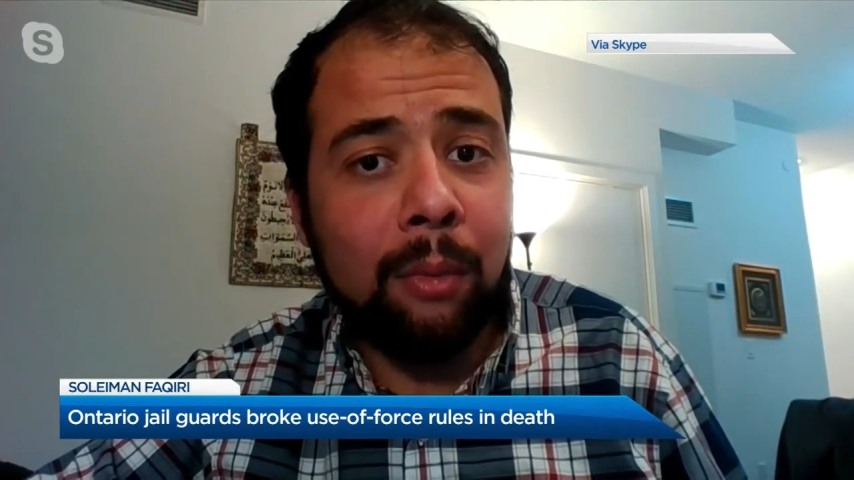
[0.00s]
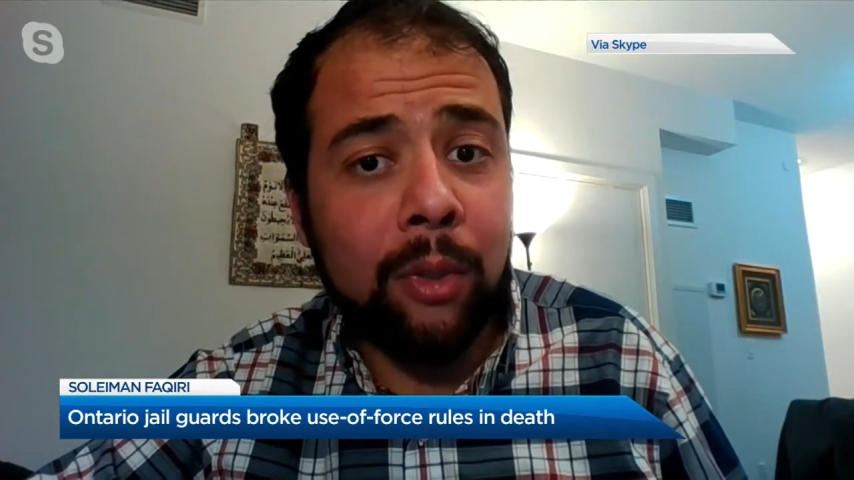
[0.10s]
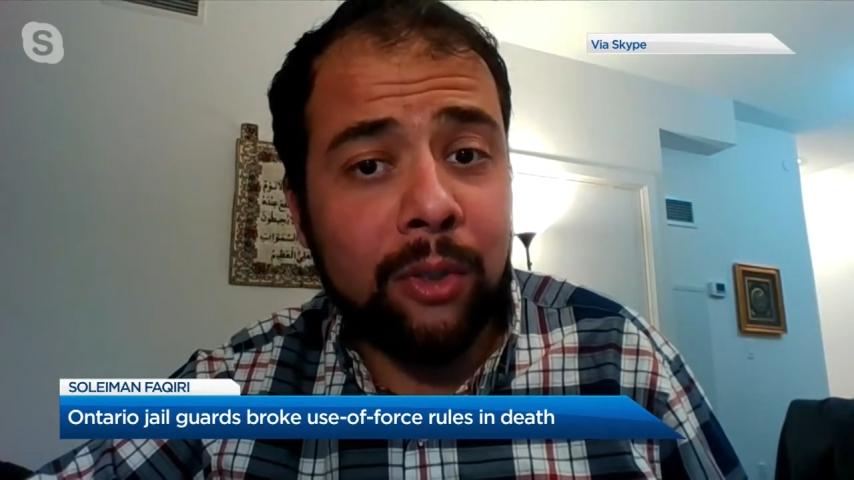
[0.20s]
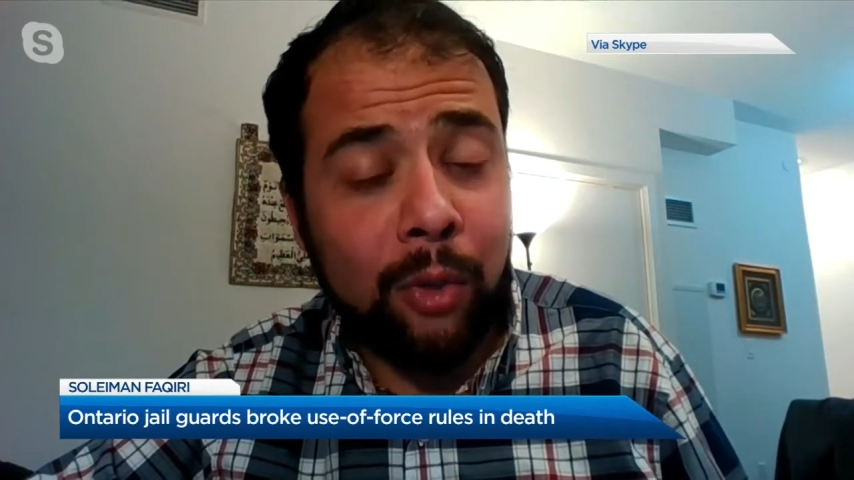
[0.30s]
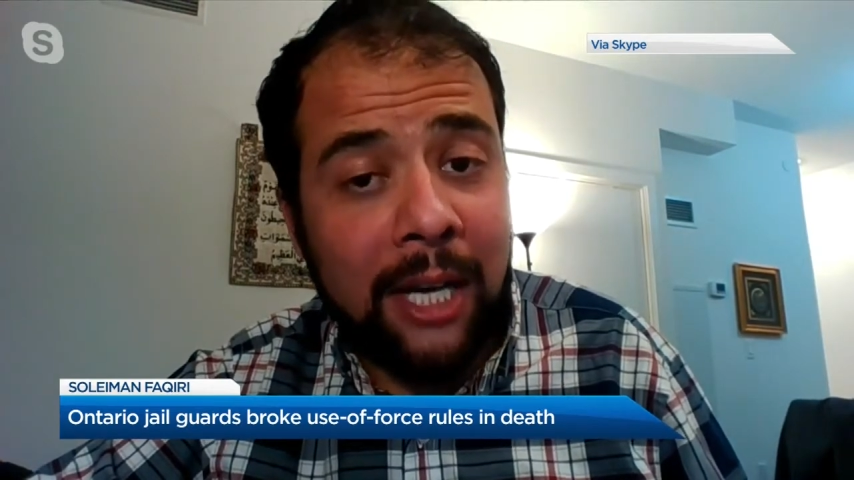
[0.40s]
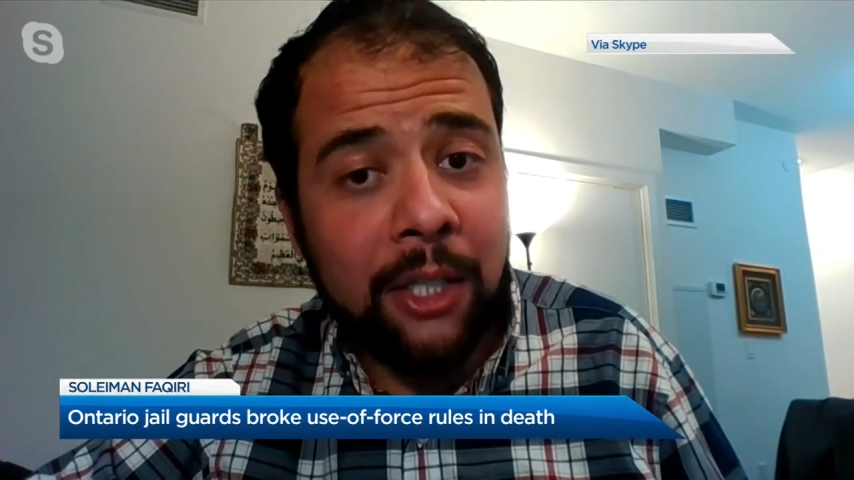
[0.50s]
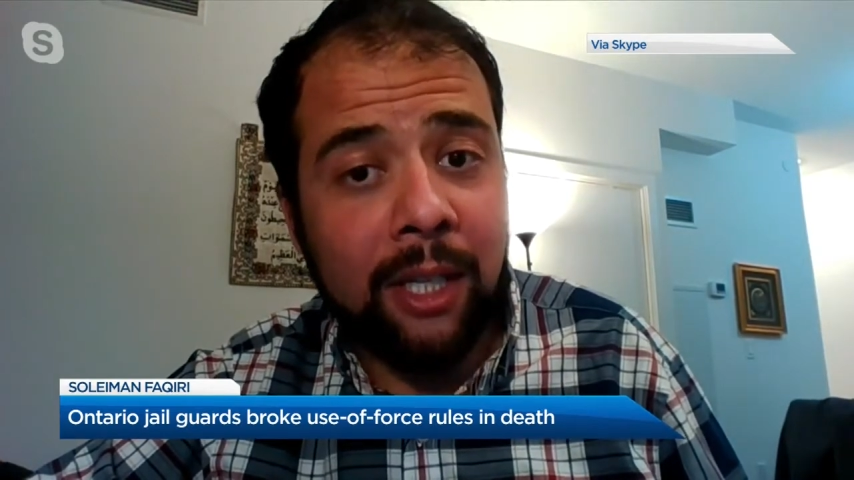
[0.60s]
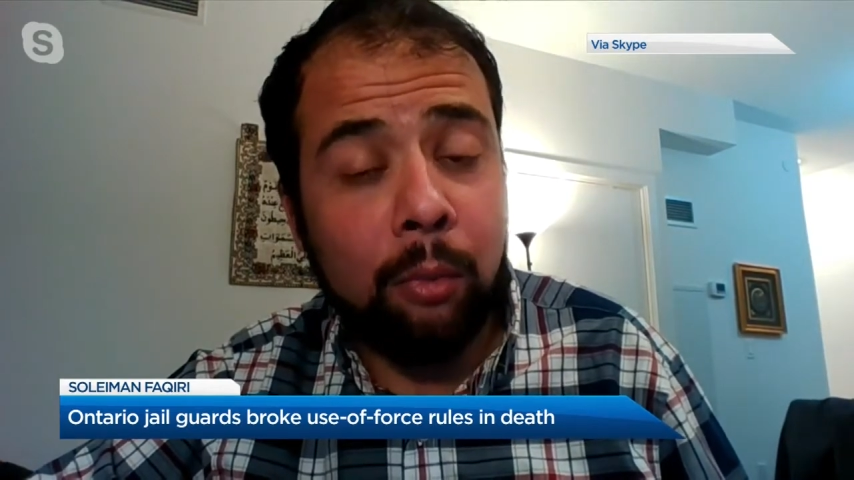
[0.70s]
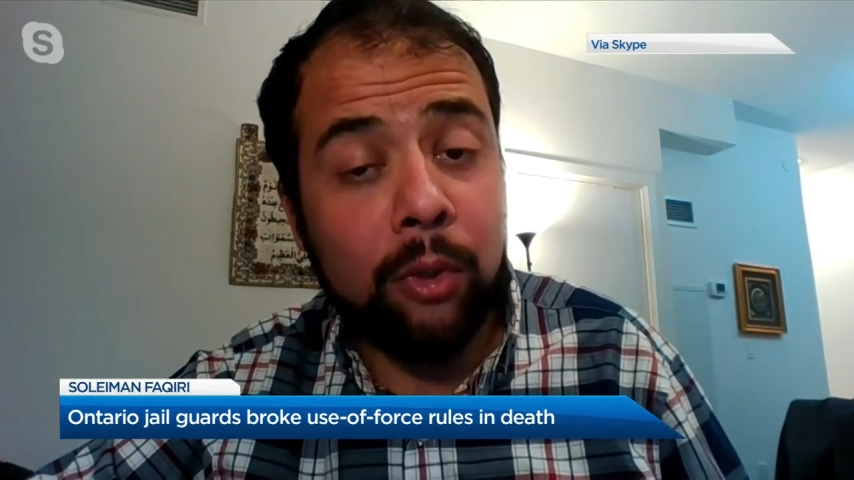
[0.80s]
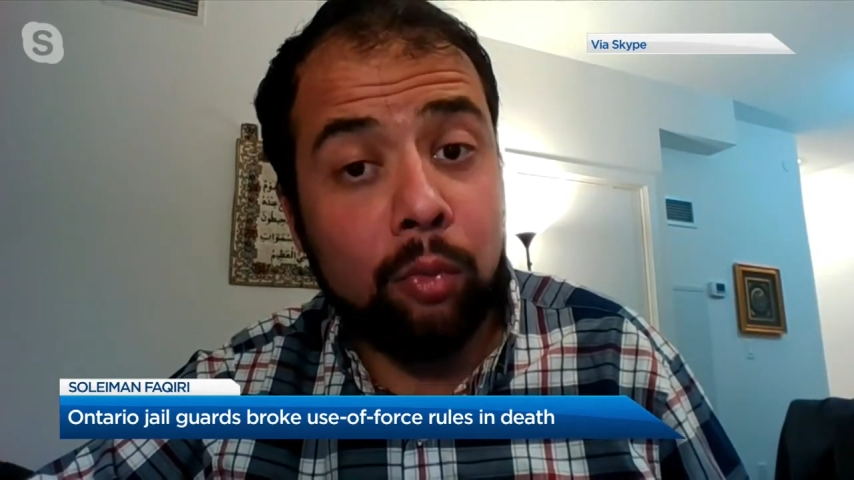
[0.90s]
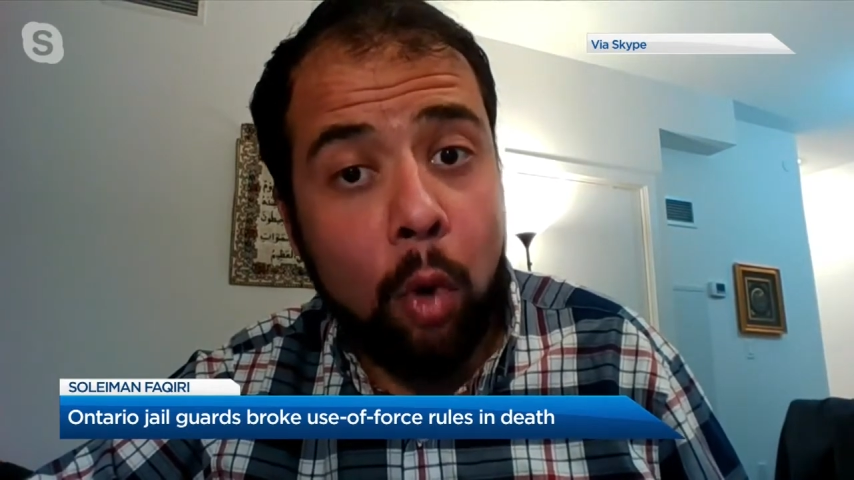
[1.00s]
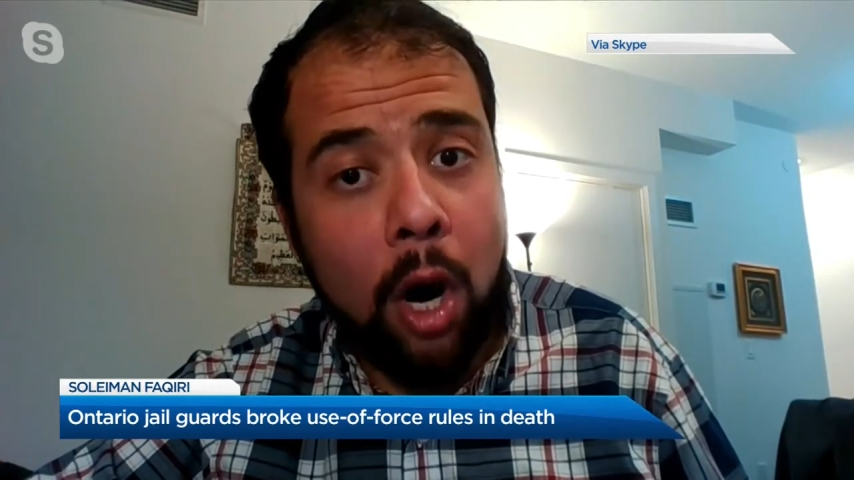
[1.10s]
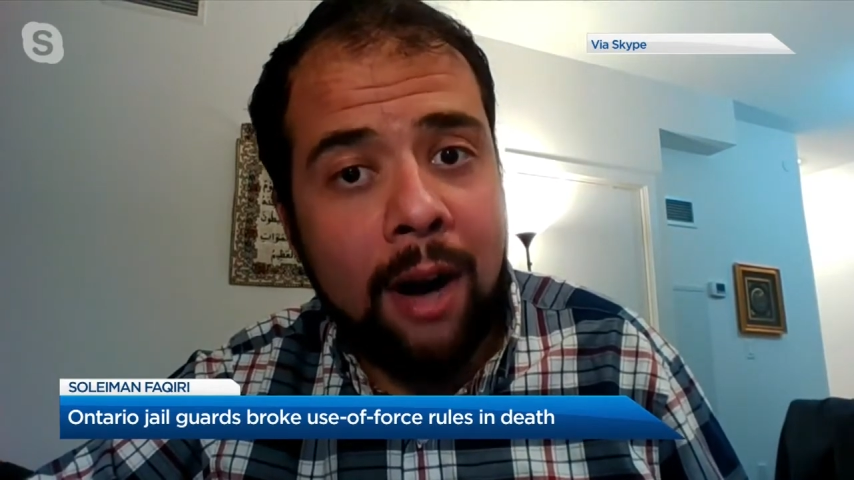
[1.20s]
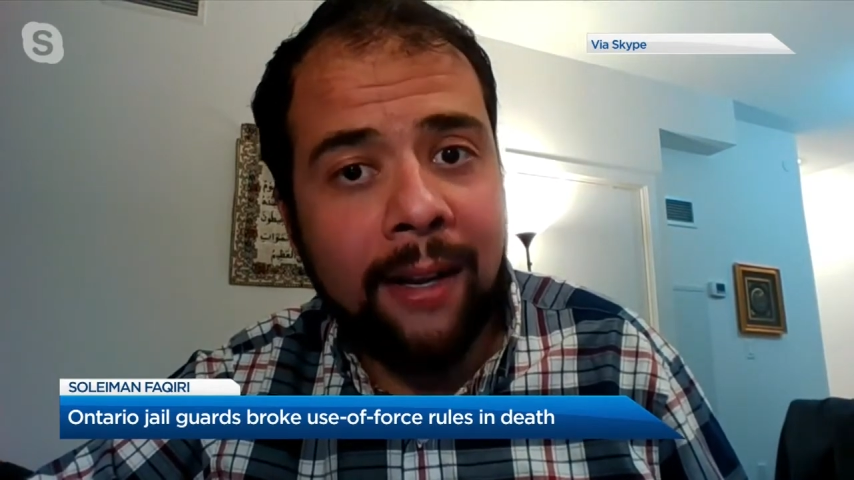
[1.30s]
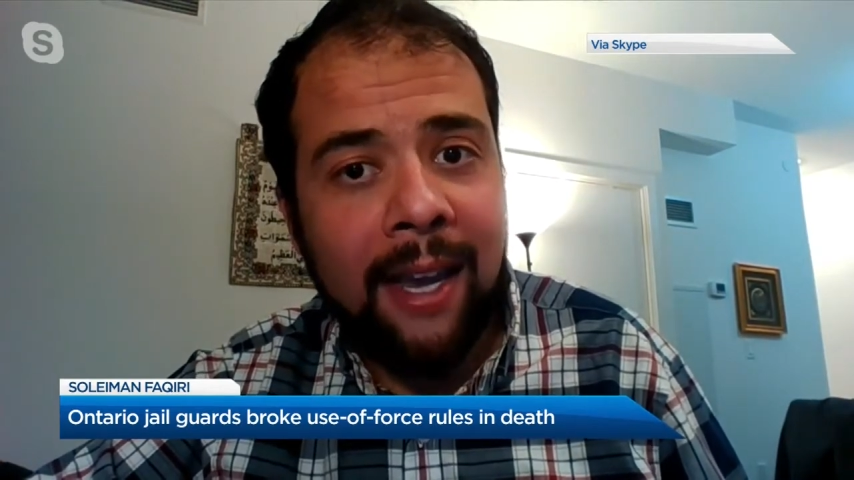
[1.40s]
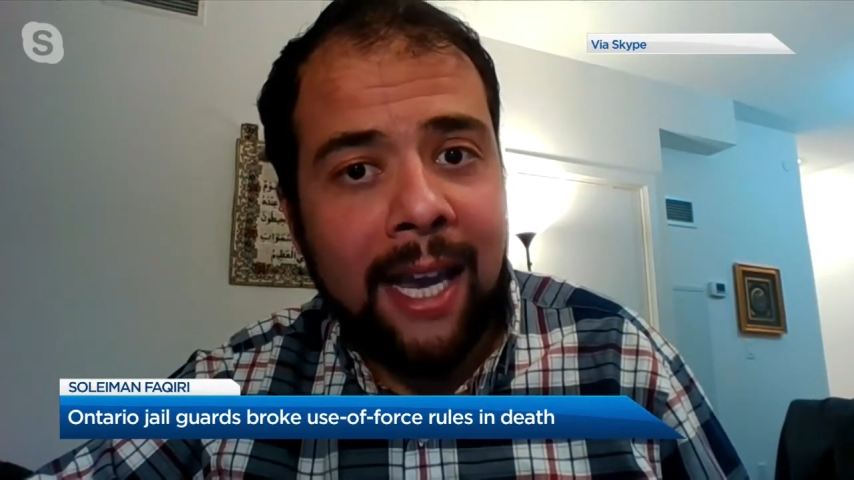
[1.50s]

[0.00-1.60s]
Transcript: was tragic, was wrong,